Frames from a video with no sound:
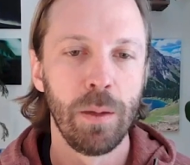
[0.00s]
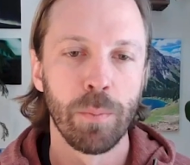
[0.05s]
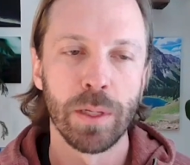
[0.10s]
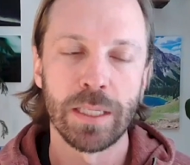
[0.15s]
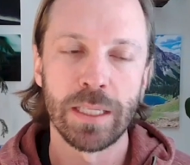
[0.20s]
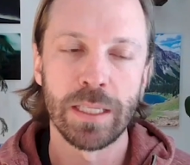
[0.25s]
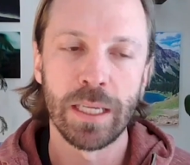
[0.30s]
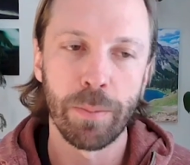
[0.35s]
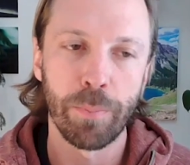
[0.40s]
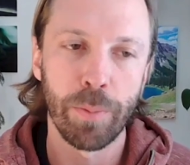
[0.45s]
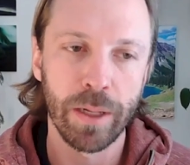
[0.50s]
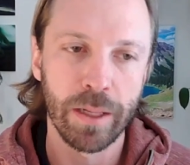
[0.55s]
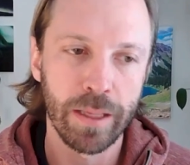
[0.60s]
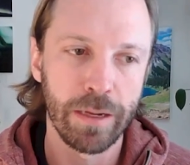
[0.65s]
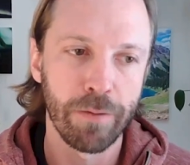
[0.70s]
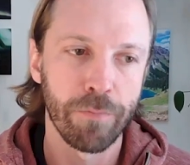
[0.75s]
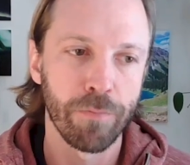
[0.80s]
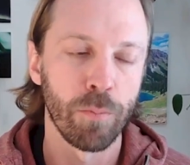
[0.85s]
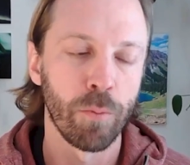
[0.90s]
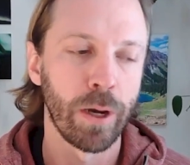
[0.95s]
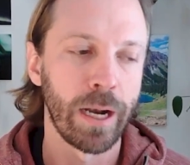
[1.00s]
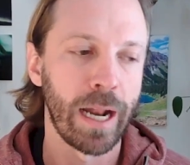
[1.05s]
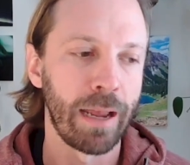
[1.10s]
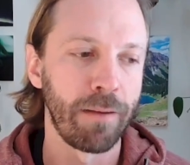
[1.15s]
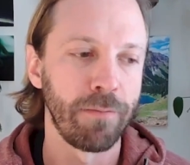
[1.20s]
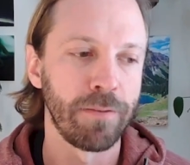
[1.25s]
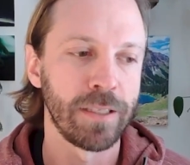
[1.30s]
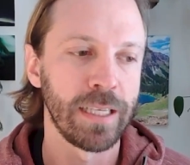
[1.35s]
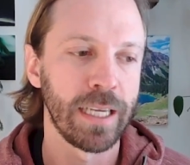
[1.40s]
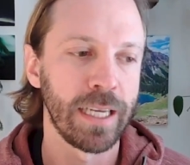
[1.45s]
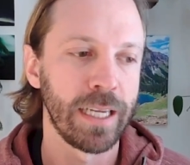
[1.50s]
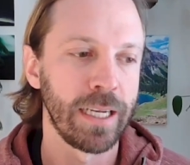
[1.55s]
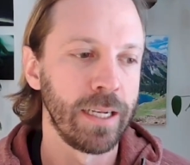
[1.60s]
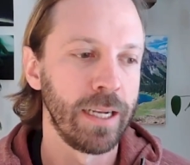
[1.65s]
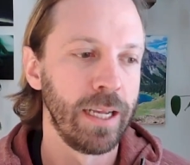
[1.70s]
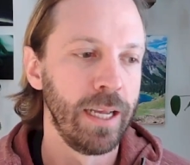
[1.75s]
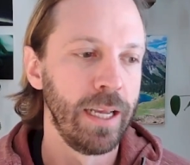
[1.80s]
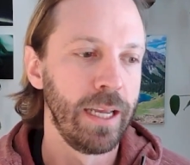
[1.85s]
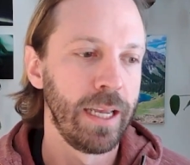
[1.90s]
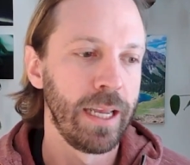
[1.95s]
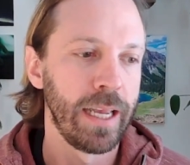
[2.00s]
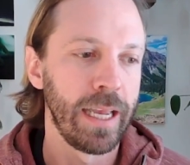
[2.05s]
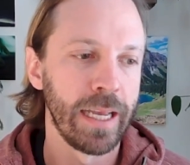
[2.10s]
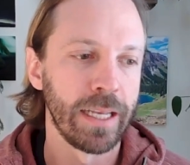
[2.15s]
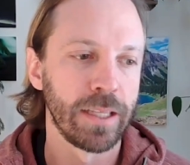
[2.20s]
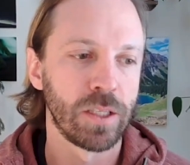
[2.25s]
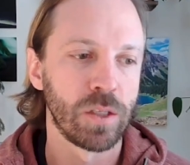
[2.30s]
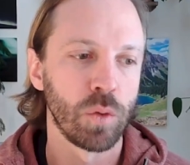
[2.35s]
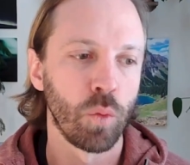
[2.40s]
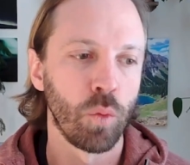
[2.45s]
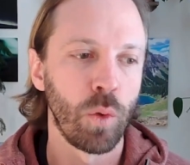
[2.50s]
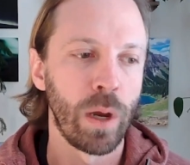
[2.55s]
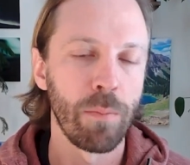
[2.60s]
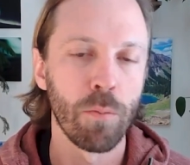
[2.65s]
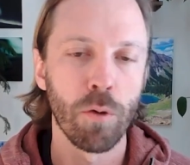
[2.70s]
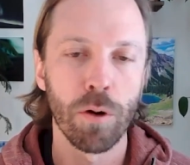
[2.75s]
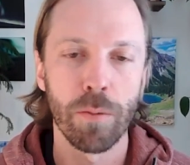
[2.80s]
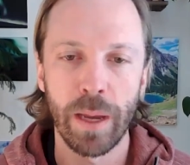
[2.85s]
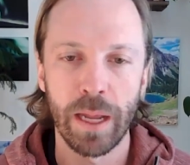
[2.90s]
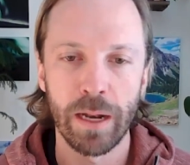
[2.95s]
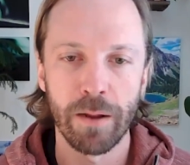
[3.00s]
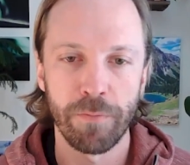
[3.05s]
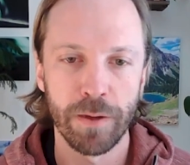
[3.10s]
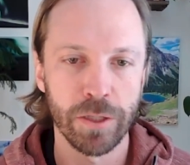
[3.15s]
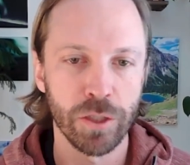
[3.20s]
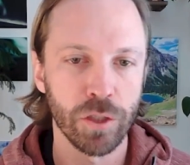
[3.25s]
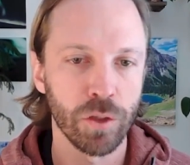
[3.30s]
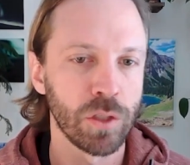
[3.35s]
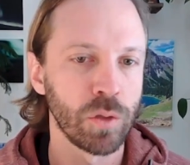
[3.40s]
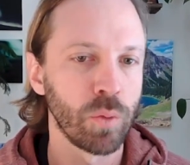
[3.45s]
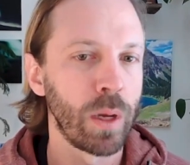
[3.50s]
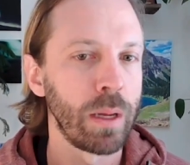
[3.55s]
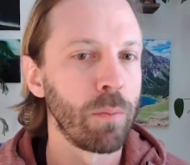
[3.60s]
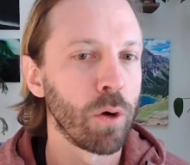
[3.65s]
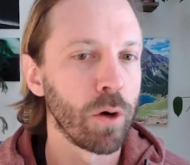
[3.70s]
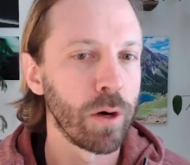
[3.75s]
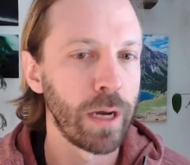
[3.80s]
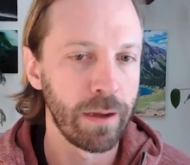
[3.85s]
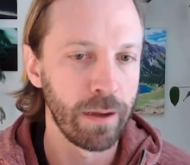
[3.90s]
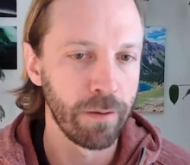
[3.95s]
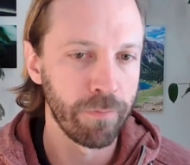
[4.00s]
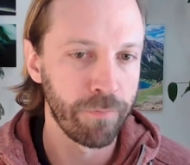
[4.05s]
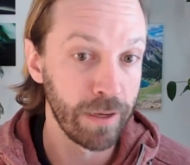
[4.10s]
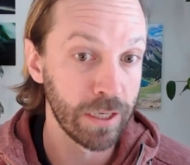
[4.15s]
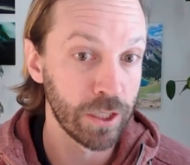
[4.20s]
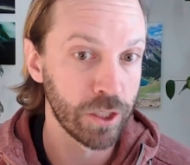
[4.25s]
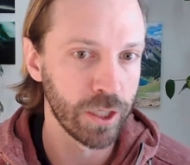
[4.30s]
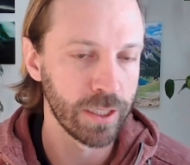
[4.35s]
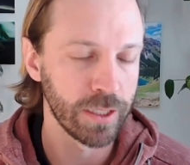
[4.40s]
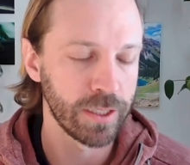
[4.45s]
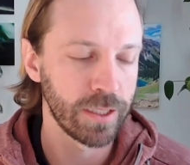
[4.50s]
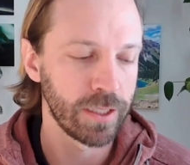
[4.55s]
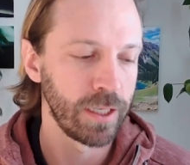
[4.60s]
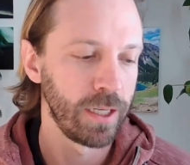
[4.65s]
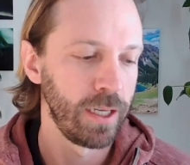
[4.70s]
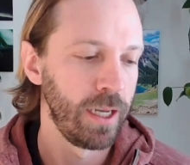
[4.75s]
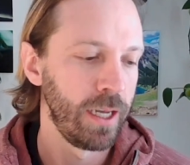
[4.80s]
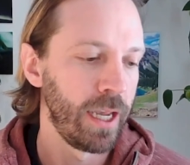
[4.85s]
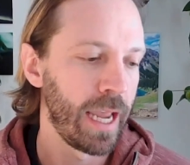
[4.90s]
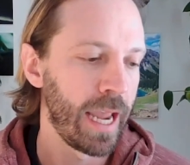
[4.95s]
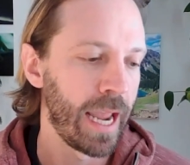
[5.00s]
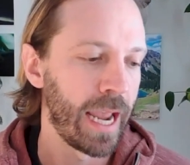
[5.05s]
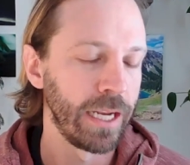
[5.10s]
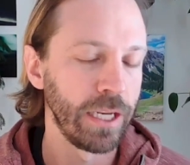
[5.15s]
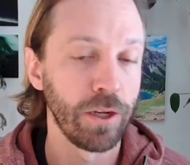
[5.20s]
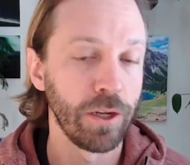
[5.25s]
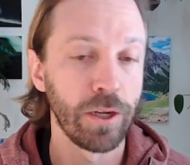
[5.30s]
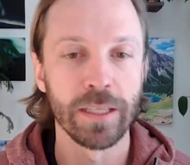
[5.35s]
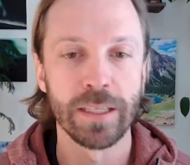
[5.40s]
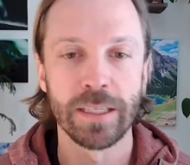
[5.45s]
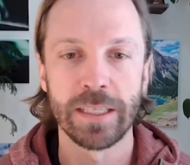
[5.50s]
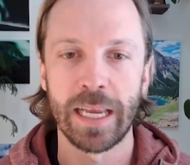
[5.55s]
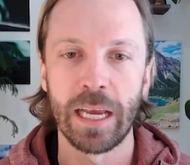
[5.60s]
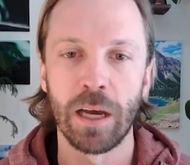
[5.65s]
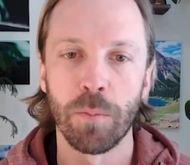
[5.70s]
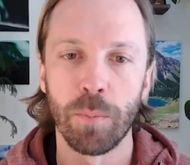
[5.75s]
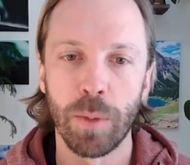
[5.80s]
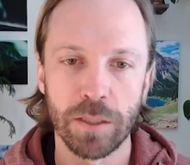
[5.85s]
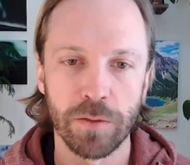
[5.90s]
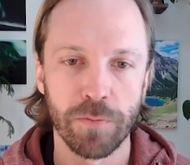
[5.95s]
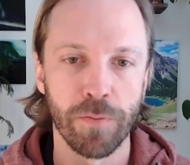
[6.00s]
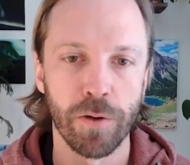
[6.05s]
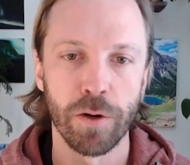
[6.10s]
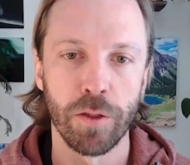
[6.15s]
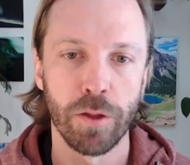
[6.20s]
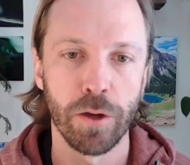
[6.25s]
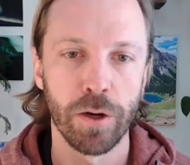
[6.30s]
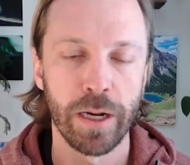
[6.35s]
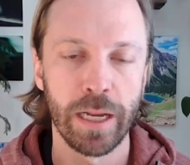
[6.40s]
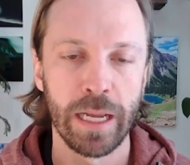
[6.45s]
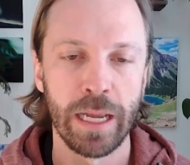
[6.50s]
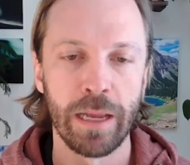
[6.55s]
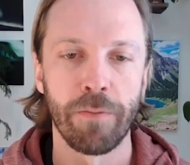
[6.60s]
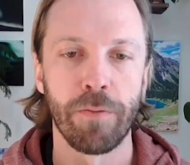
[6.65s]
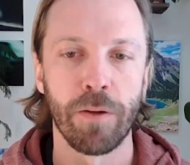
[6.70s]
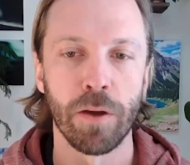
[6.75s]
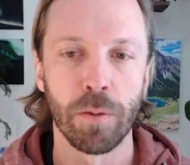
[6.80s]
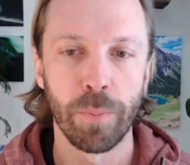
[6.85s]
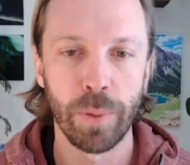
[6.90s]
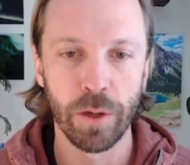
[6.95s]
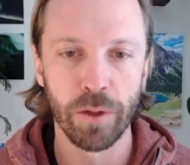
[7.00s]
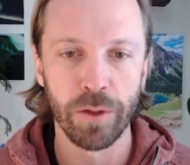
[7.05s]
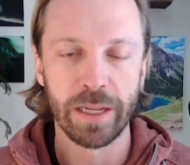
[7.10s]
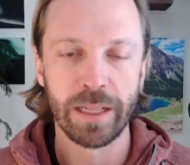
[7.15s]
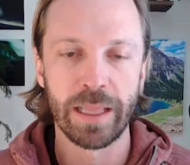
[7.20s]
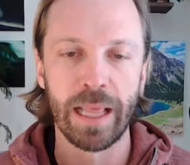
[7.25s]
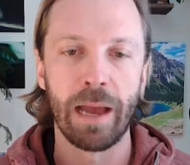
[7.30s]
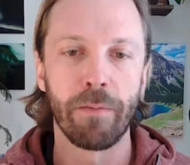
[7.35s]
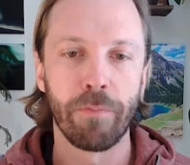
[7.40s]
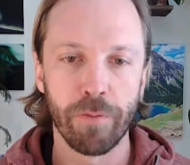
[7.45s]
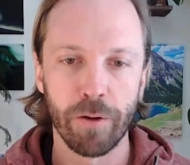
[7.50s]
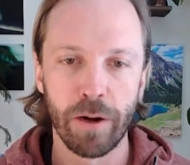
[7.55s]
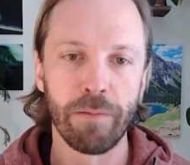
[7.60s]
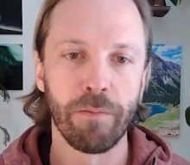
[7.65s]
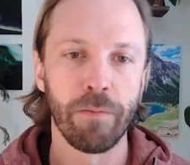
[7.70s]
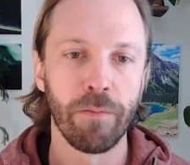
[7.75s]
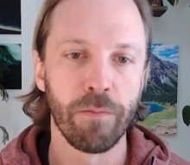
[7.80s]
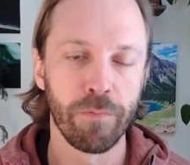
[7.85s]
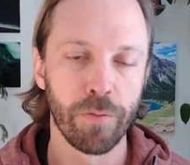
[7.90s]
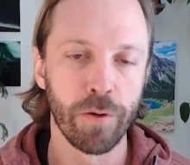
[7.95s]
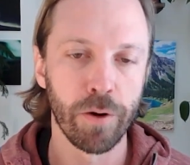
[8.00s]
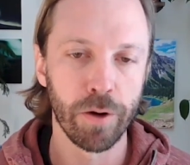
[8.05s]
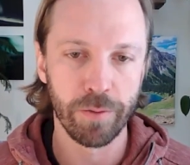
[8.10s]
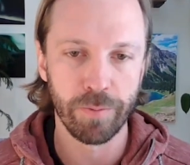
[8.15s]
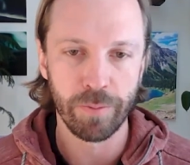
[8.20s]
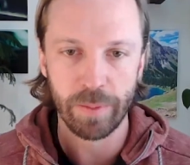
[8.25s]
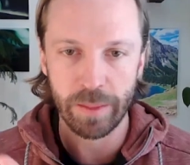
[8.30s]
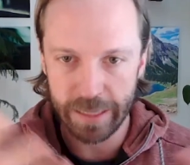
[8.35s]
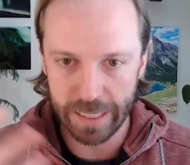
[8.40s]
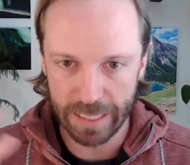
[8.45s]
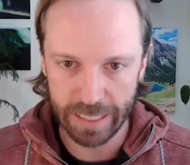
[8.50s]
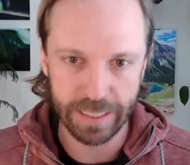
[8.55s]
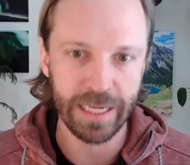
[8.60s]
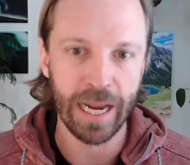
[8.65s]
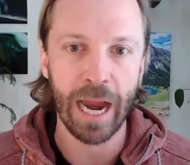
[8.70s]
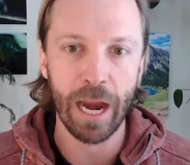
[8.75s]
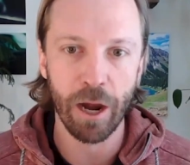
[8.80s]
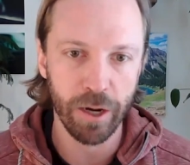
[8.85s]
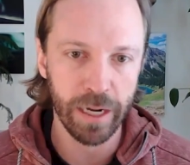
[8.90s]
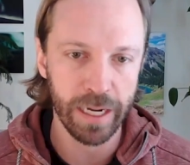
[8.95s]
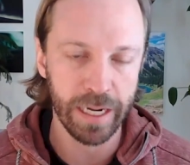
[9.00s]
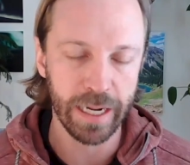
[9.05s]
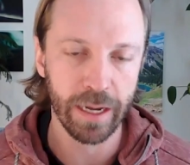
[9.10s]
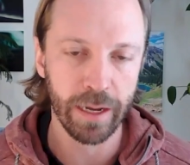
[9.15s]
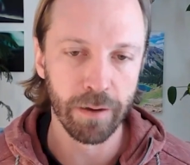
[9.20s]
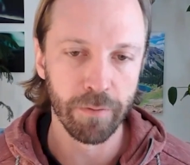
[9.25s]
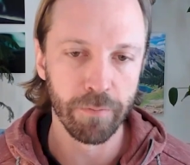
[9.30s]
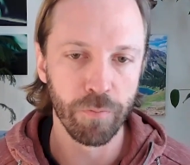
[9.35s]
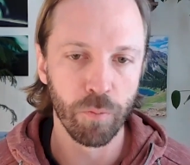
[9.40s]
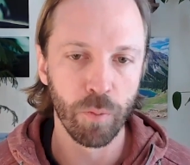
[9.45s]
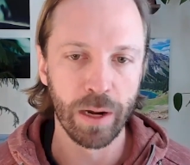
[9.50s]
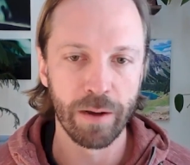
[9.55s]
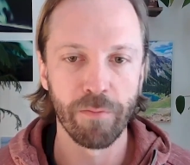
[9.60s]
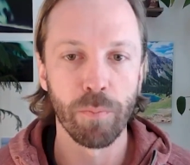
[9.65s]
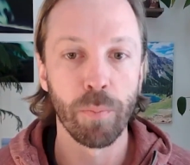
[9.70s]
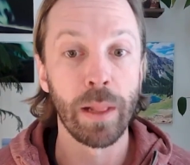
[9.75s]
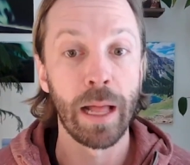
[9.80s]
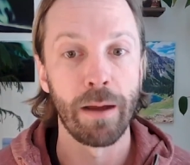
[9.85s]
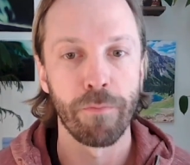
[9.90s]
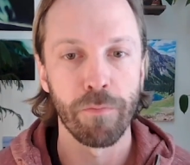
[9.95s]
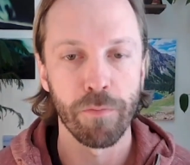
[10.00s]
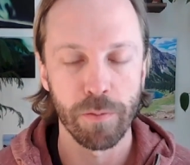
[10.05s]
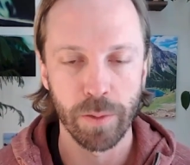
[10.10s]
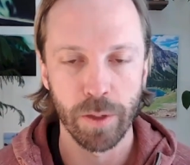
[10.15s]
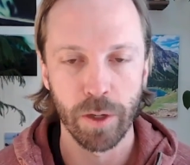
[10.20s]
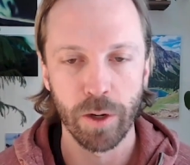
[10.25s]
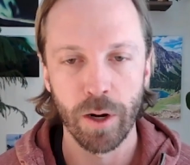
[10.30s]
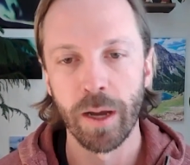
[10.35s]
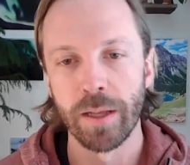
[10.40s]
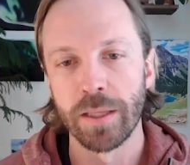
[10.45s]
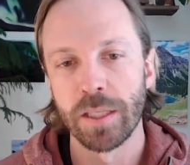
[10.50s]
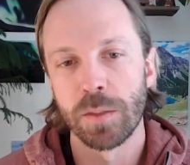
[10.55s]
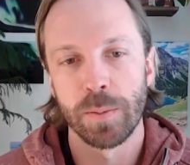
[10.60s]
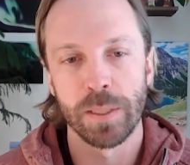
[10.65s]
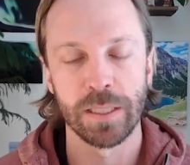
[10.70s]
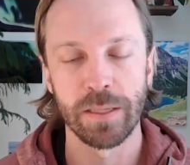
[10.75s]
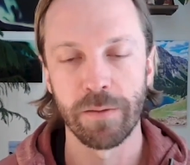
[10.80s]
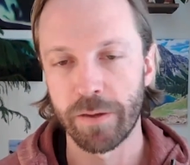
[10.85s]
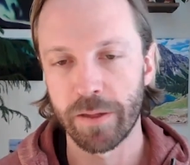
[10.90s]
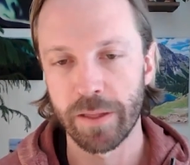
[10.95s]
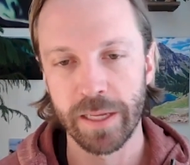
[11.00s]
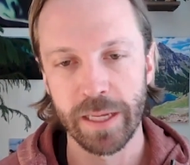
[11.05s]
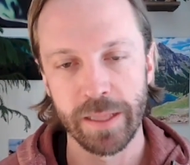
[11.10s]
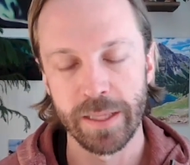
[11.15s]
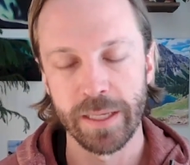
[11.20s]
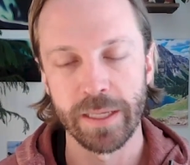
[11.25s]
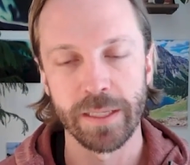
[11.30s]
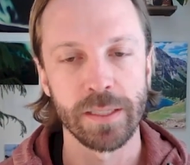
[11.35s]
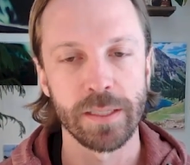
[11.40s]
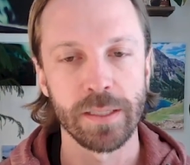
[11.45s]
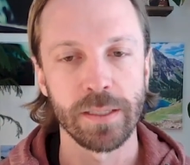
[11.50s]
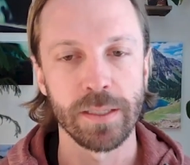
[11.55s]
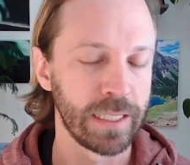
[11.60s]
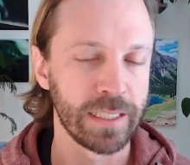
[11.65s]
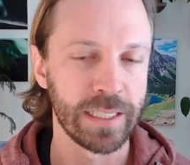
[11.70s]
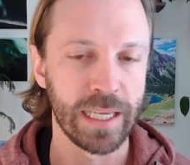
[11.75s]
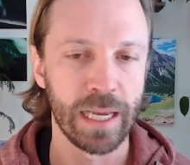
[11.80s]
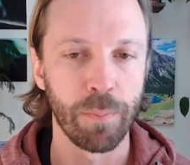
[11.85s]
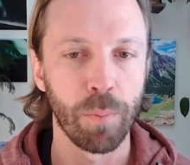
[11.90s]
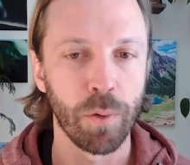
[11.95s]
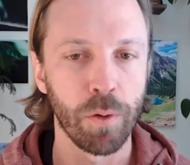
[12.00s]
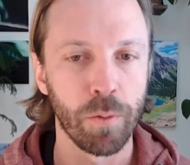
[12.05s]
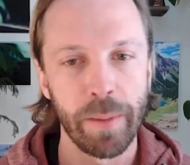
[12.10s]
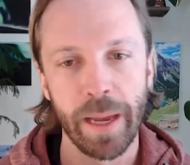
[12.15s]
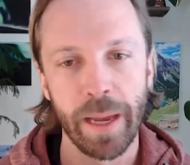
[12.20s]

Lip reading: But typically, from what I've seen, it's way more beneficial, it's way more efficient, and you can scale much further if you're building that for the entirety of whatever platform you're on, specifically in this example,